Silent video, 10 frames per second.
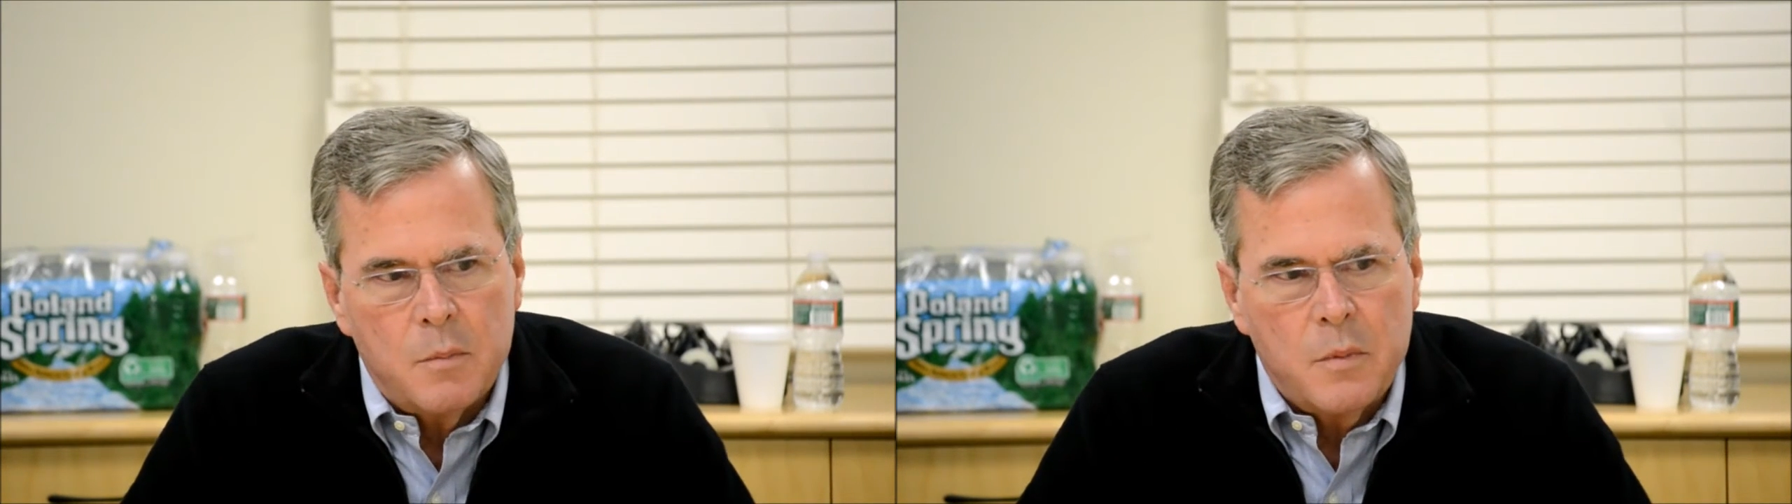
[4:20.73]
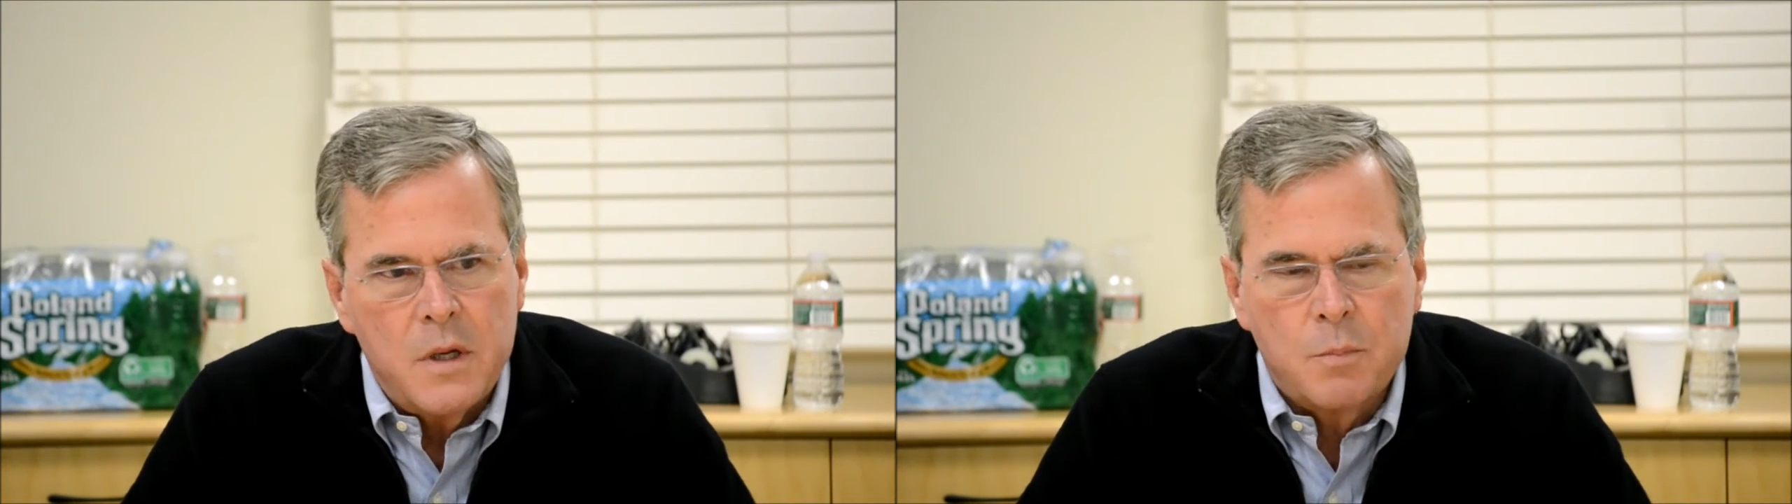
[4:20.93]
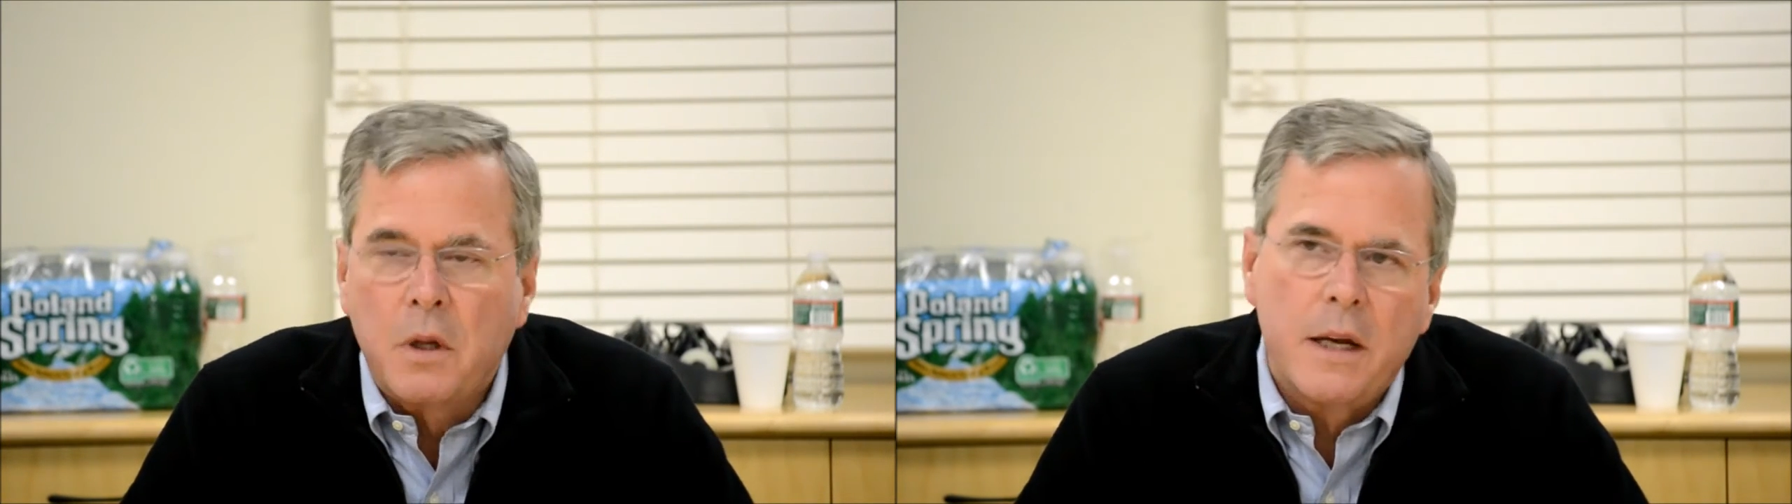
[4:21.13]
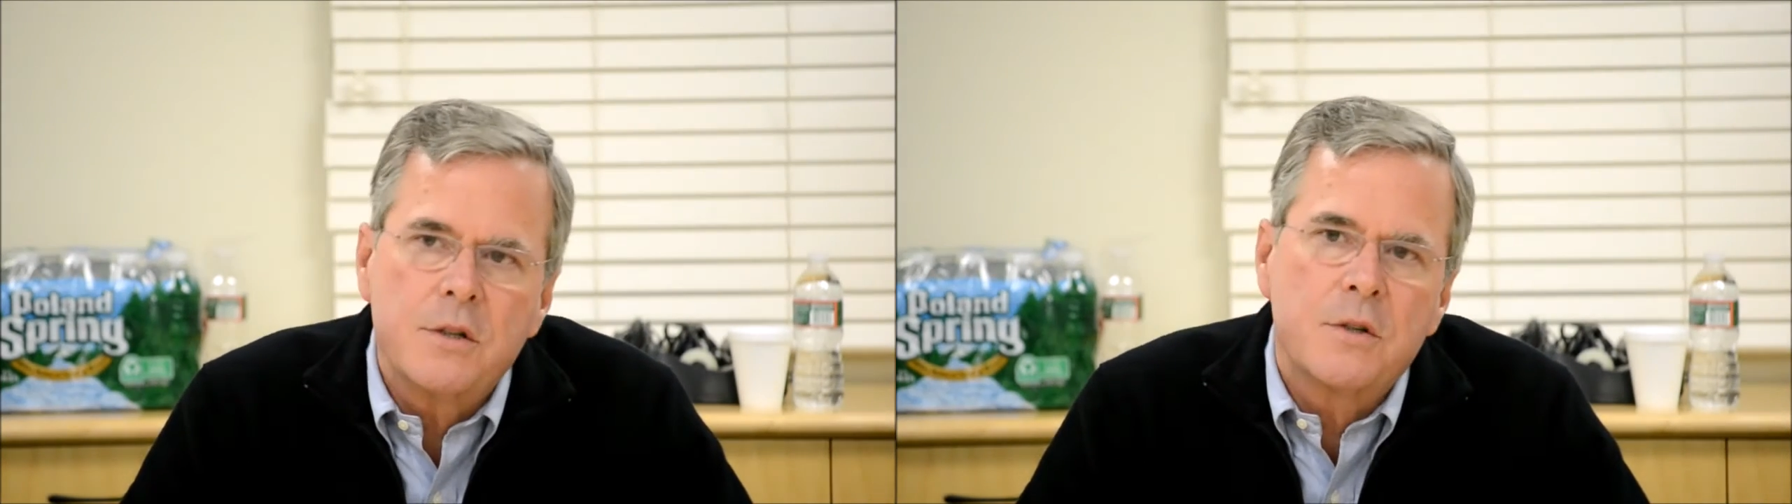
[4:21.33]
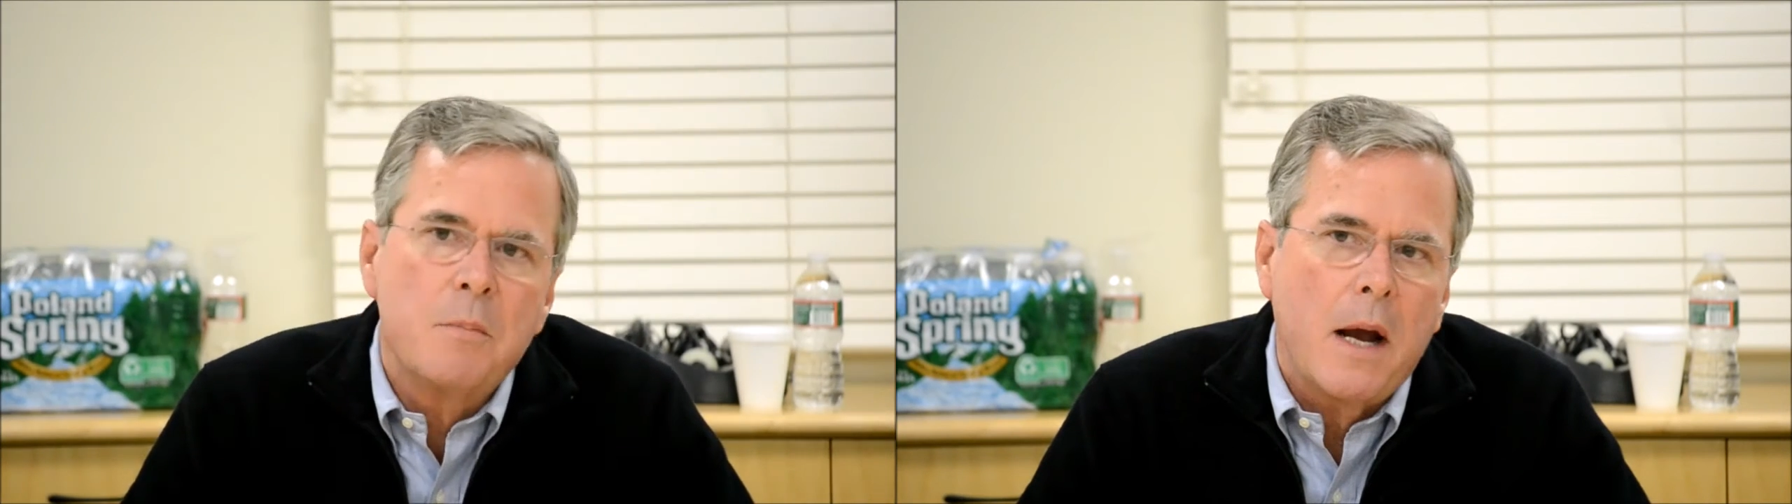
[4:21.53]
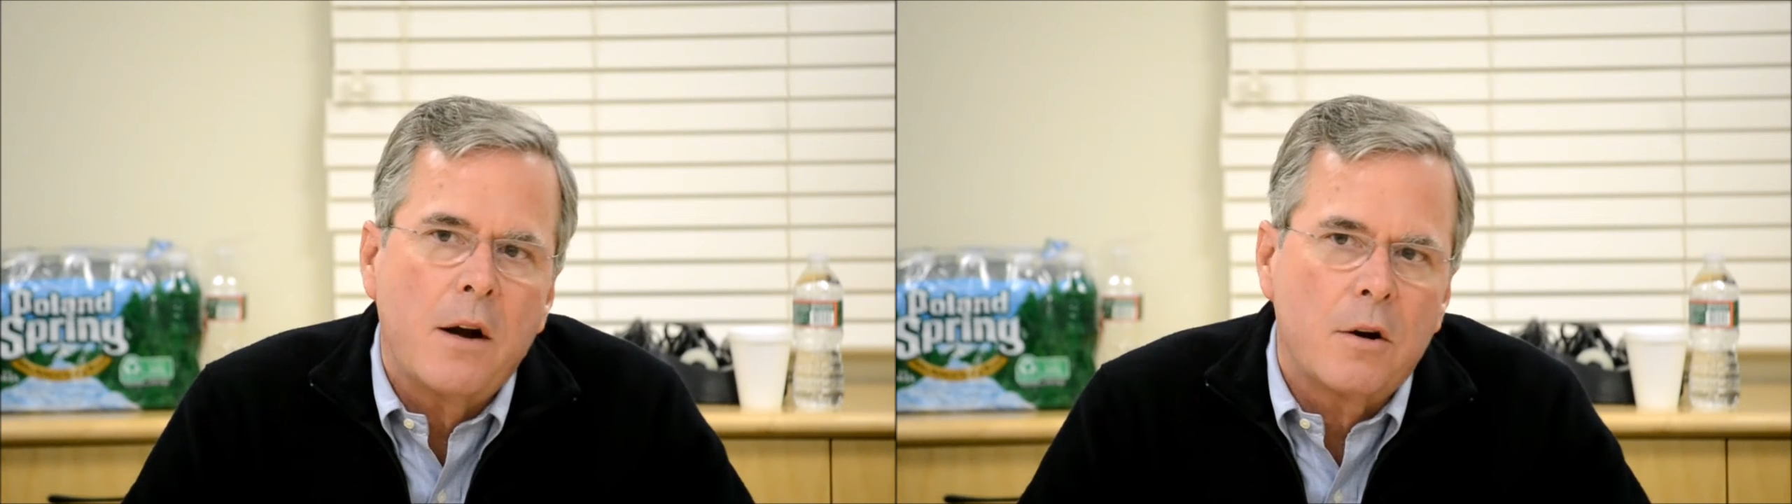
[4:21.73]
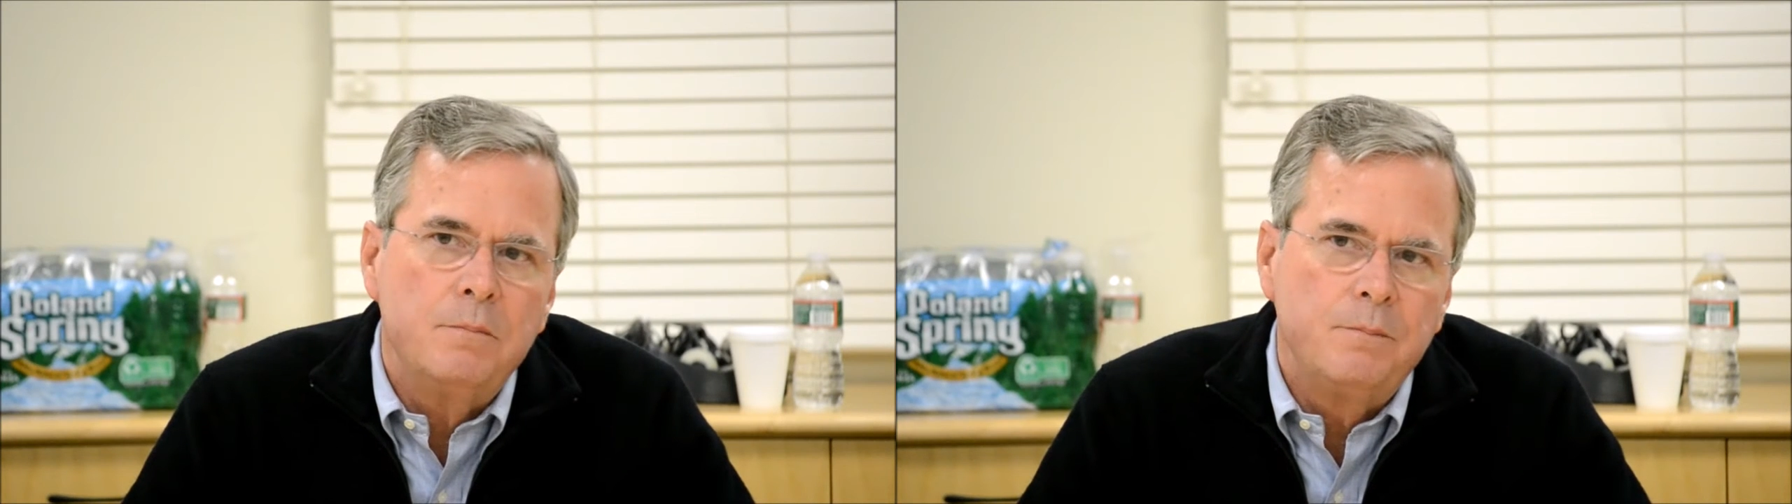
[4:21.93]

these pledges matter.